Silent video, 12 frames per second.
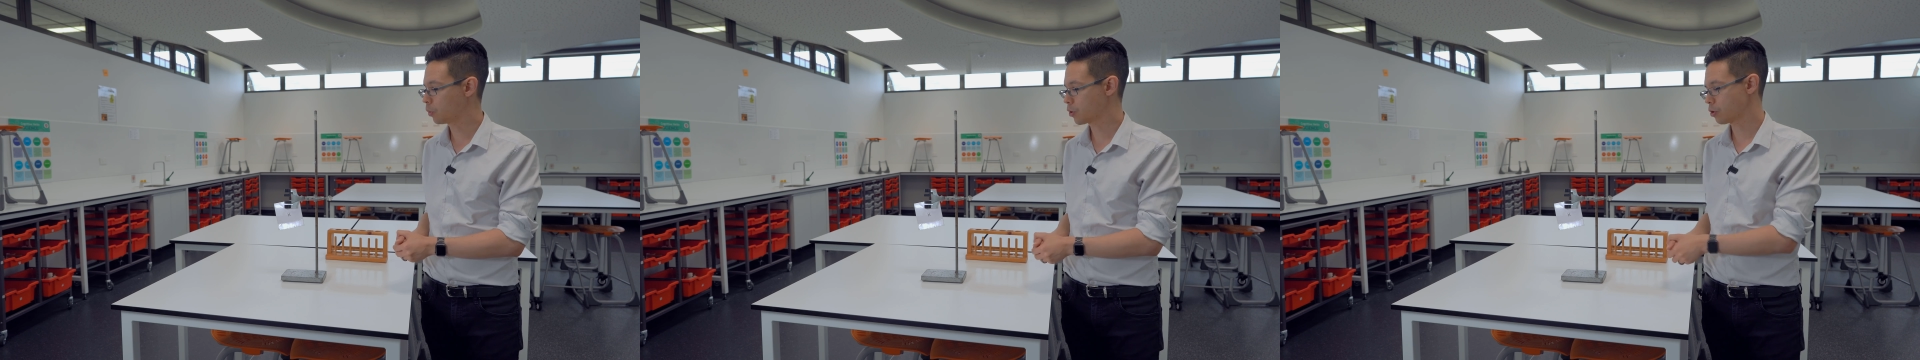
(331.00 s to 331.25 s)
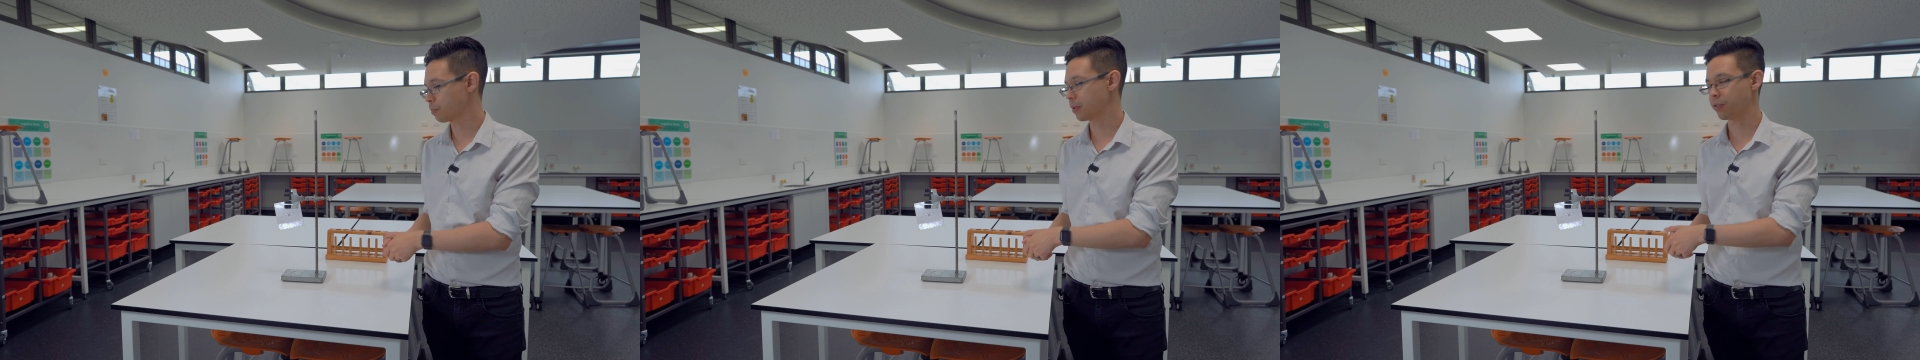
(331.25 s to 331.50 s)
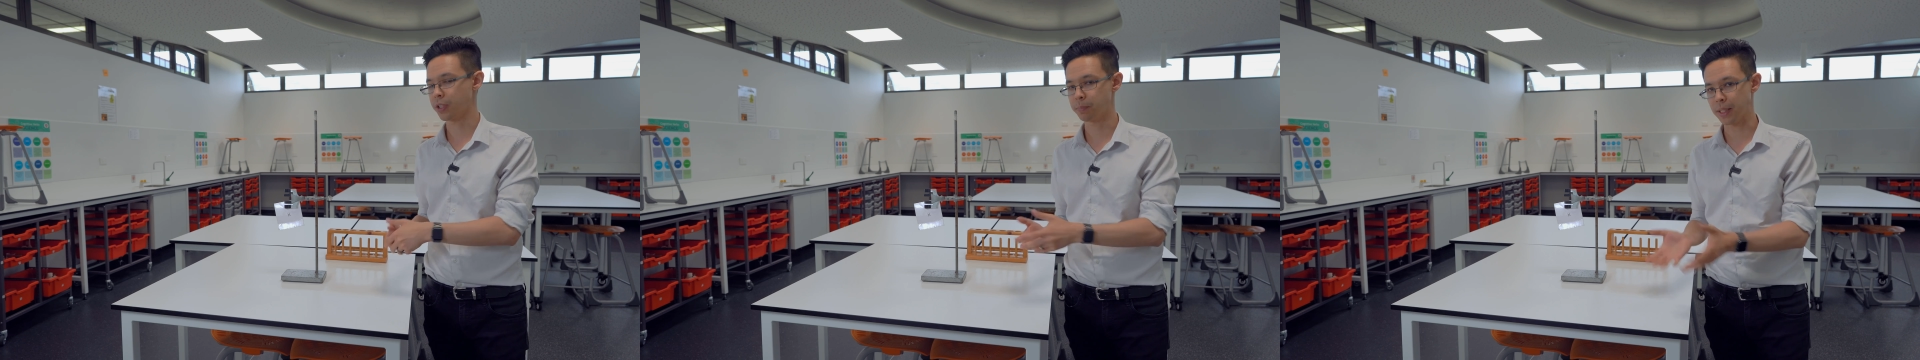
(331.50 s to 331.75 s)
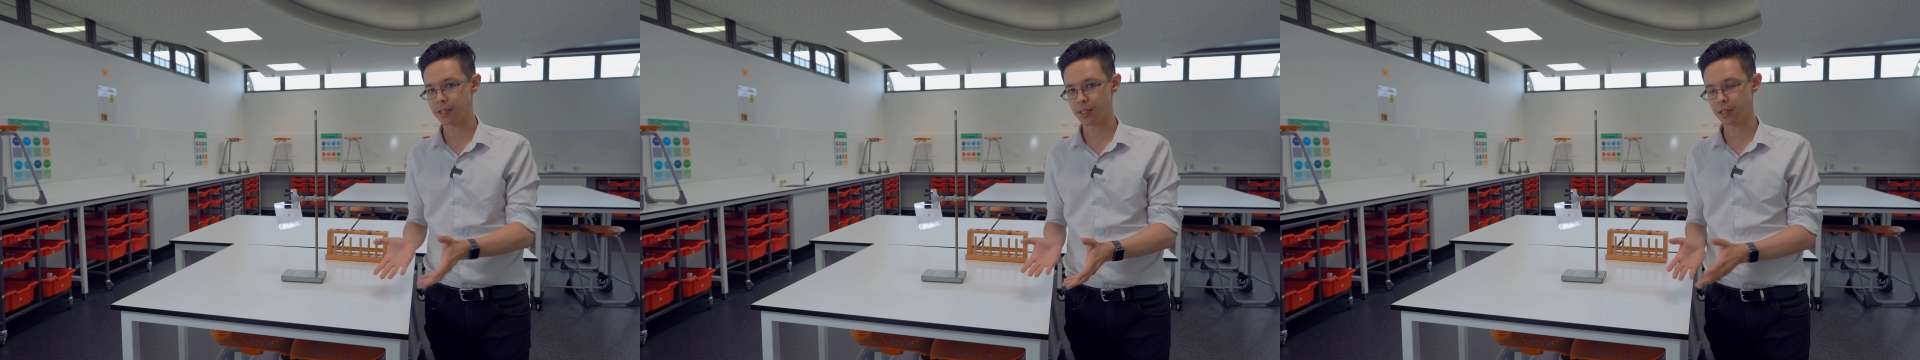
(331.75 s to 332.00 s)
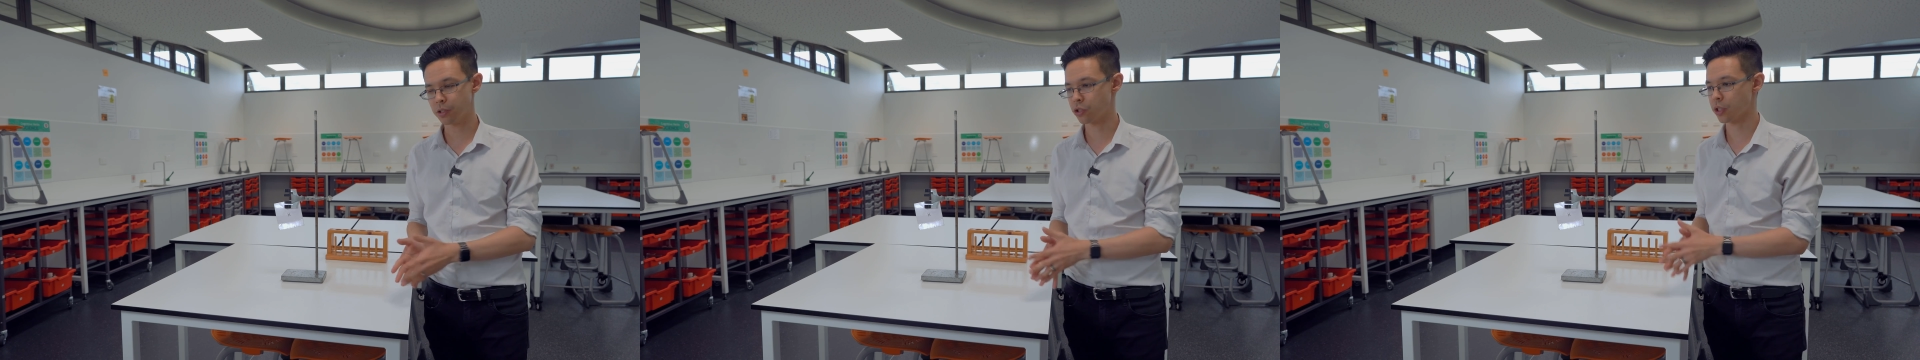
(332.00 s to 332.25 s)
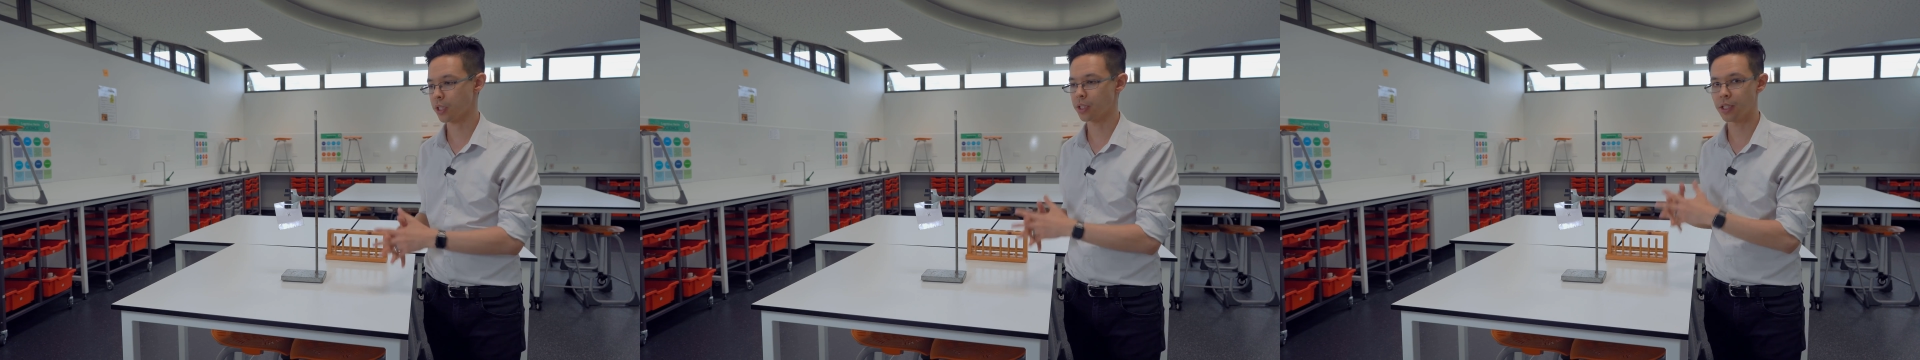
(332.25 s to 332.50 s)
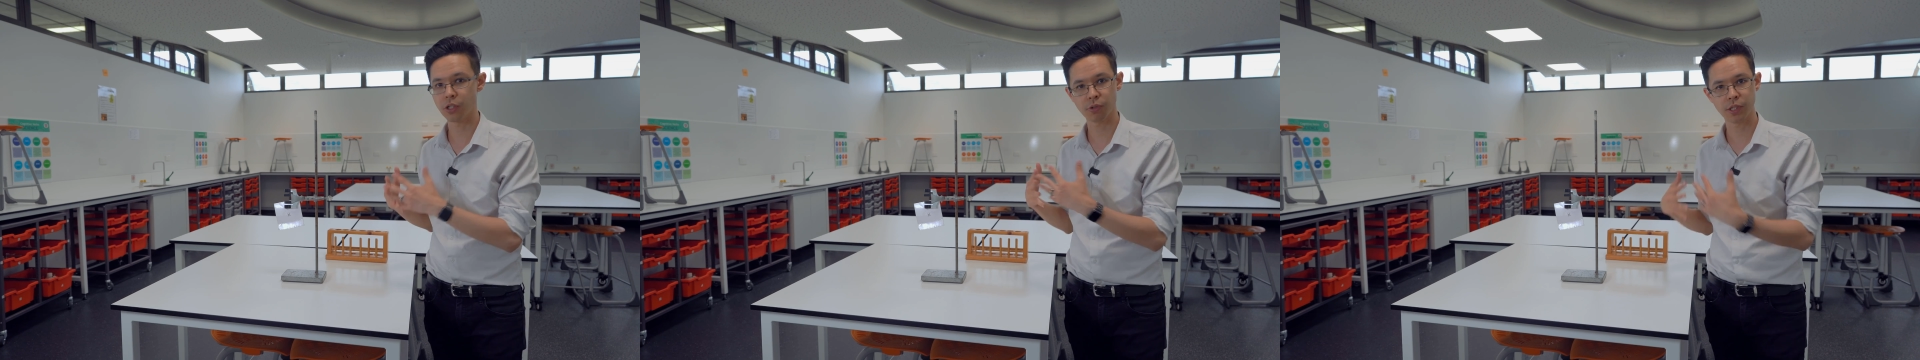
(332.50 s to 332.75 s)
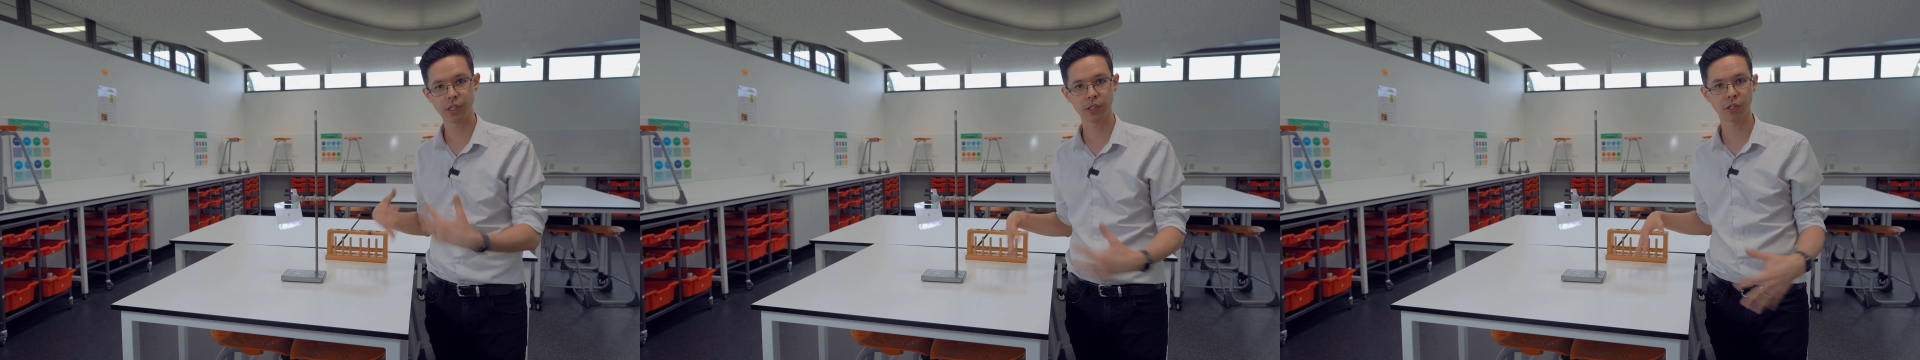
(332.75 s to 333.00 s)
which should be very basic. You should get an
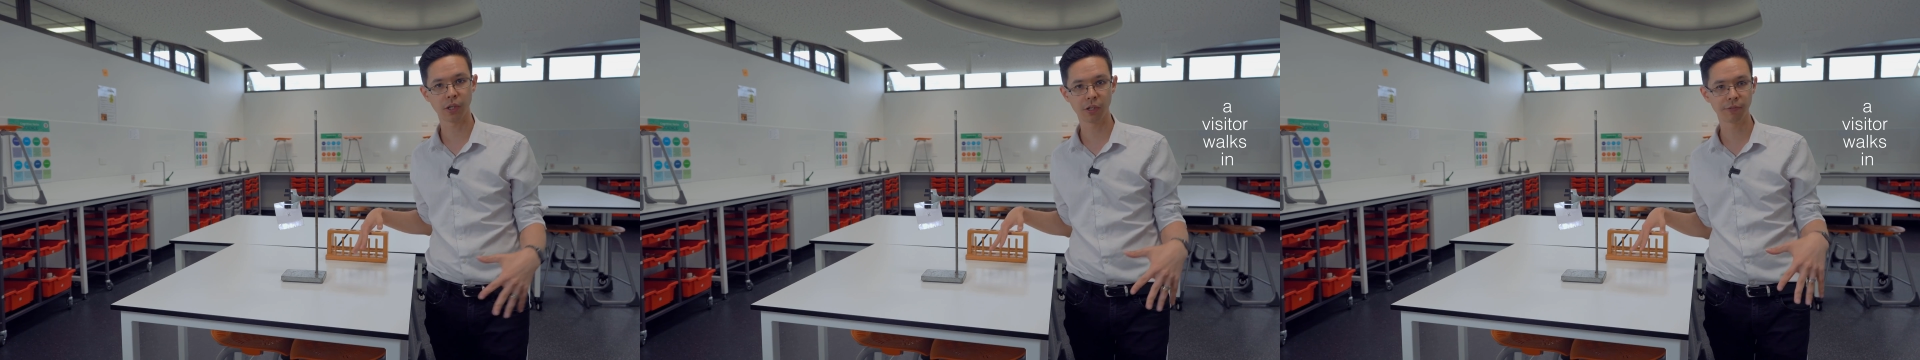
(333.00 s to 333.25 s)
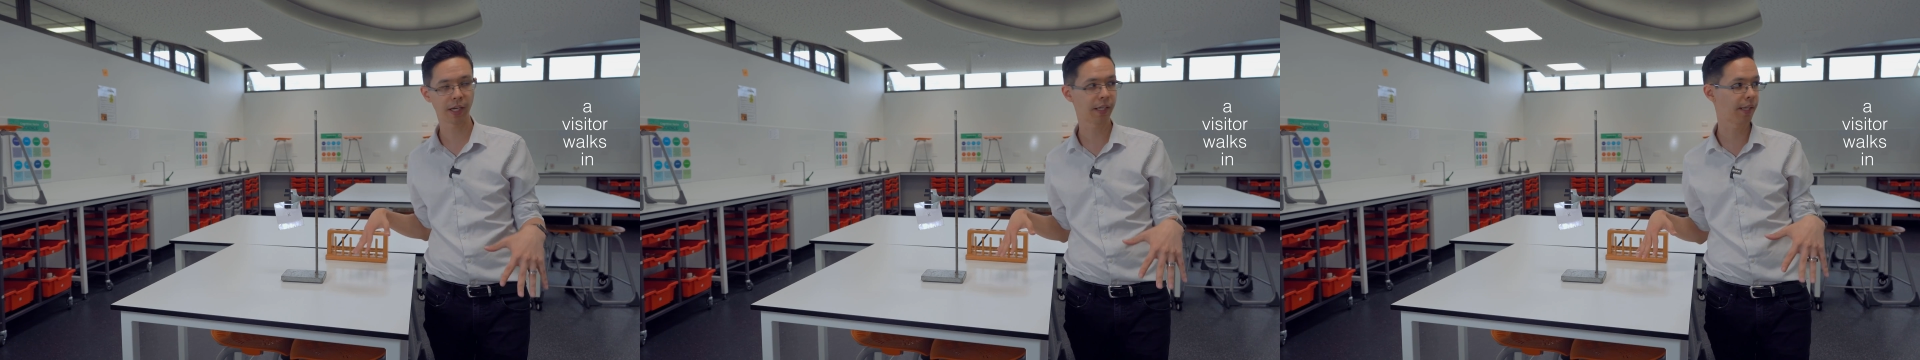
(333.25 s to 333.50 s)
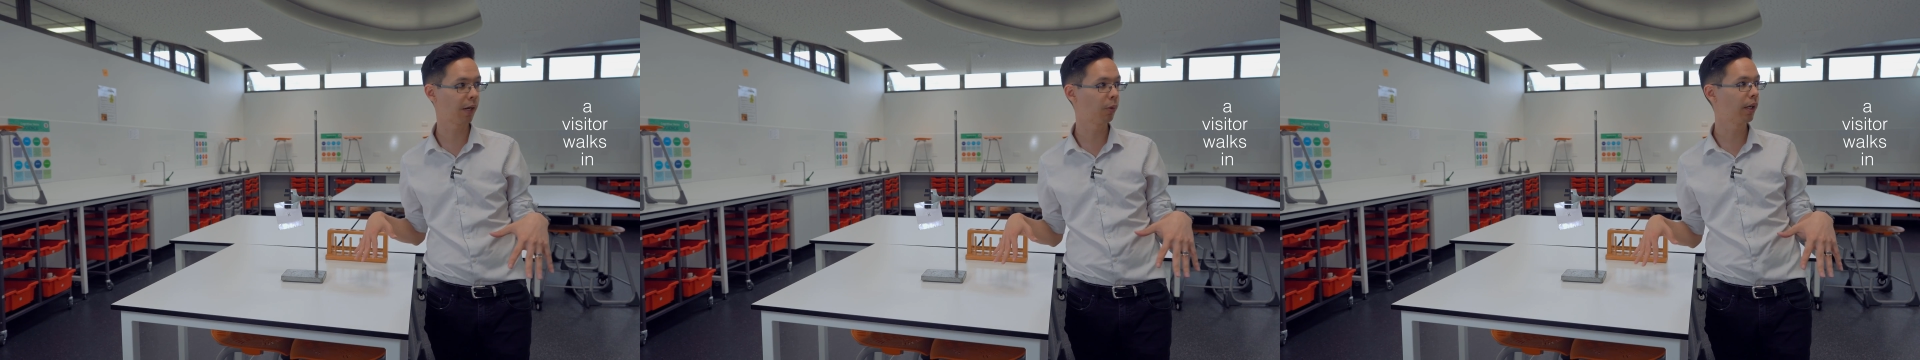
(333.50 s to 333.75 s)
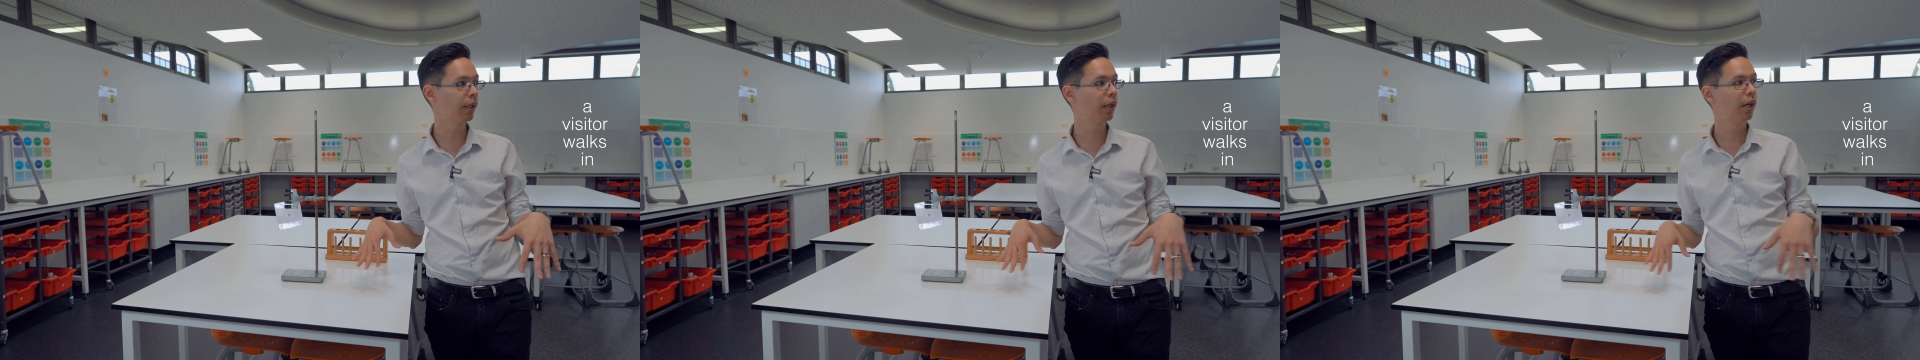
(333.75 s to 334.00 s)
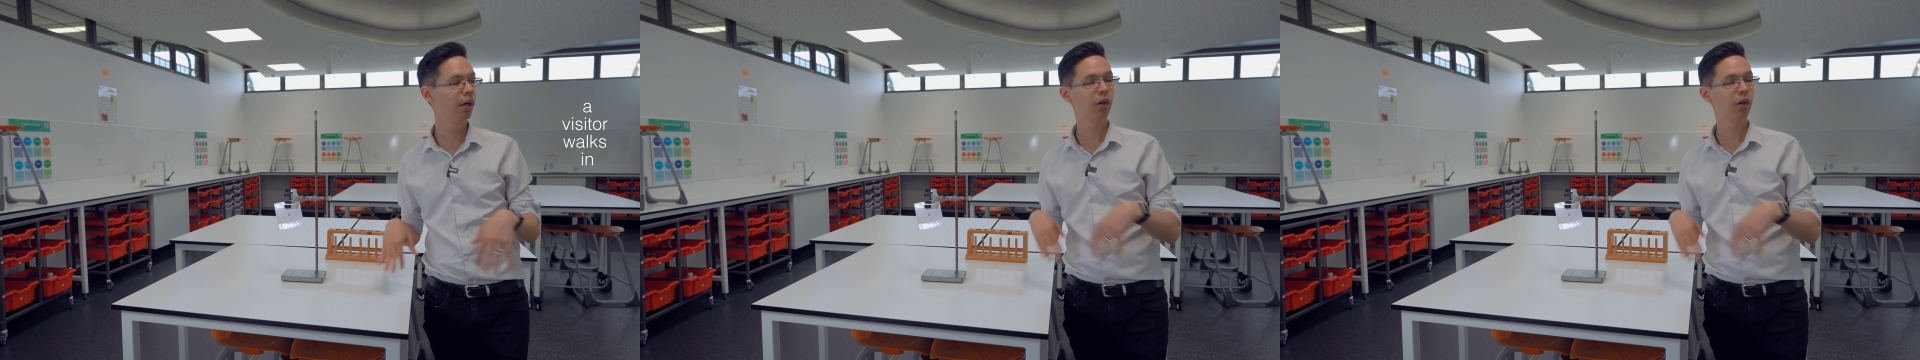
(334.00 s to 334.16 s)
interesting curve out of that one.